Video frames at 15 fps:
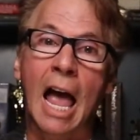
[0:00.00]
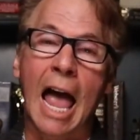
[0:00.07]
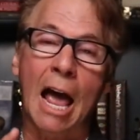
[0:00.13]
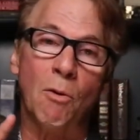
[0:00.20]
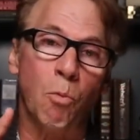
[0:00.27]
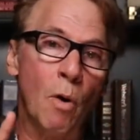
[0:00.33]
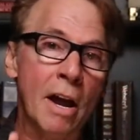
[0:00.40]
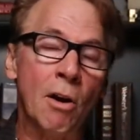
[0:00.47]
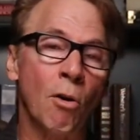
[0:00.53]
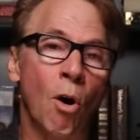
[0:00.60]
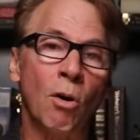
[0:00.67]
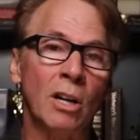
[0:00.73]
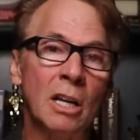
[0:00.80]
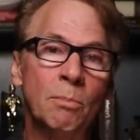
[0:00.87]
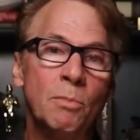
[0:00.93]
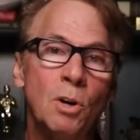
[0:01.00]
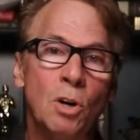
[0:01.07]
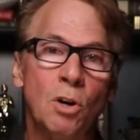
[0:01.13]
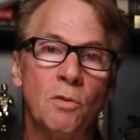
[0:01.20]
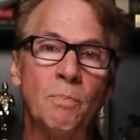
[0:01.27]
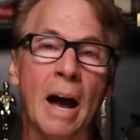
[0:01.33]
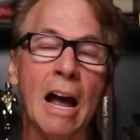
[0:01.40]
and we are only
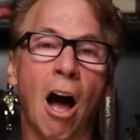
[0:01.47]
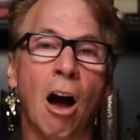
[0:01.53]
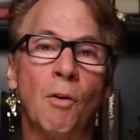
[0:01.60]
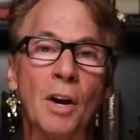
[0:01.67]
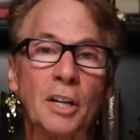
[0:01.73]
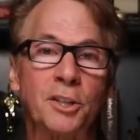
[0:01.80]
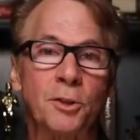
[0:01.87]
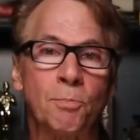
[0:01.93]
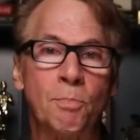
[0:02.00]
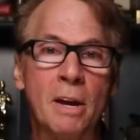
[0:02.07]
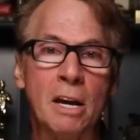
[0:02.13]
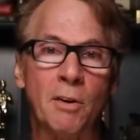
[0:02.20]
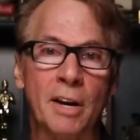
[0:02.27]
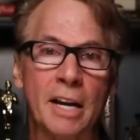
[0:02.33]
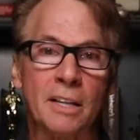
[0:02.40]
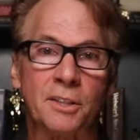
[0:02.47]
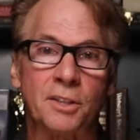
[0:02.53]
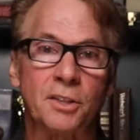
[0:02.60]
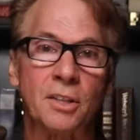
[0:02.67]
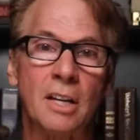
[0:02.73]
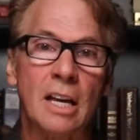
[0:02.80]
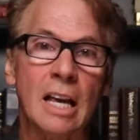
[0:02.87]
moved by our
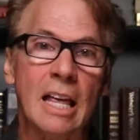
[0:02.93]
experience